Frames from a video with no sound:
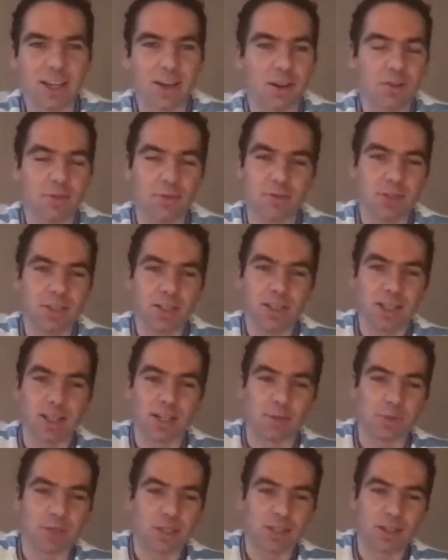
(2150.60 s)
I've, yeah.
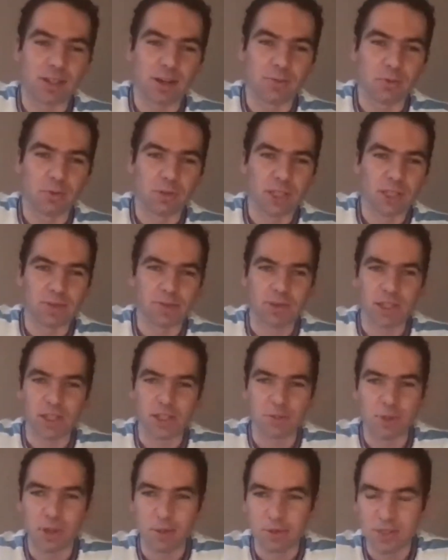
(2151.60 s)
I mean, I thought they'd
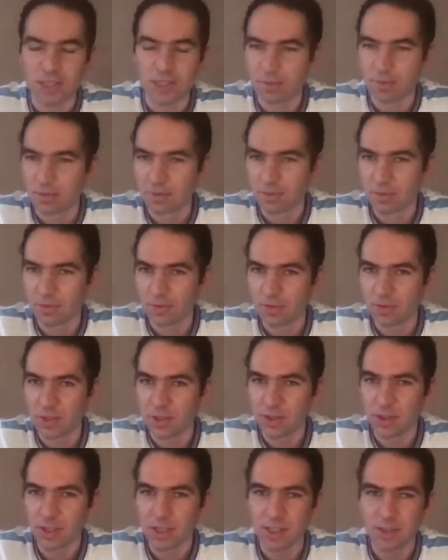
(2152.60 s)
finish maybe seventh
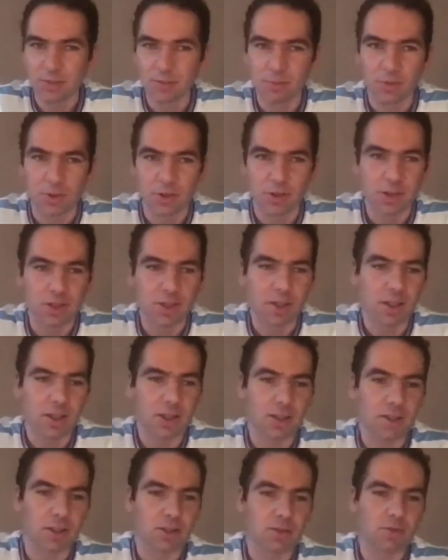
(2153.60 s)
this season, but
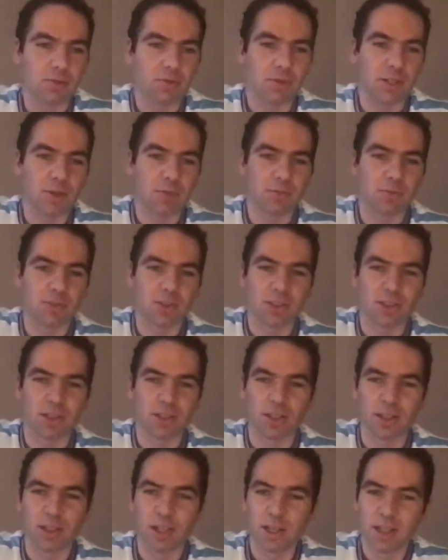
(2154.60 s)
you know, for them to